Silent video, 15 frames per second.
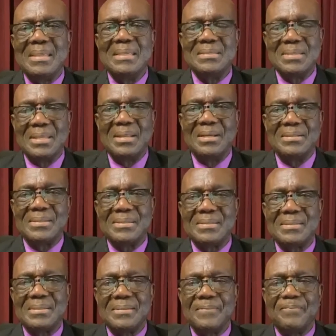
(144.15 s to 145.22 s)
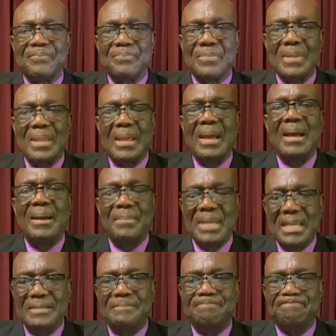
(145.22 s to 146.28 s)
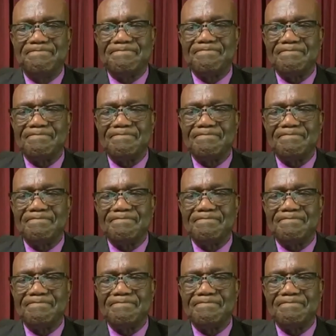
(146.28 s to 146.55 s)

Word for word: is in us. Amen.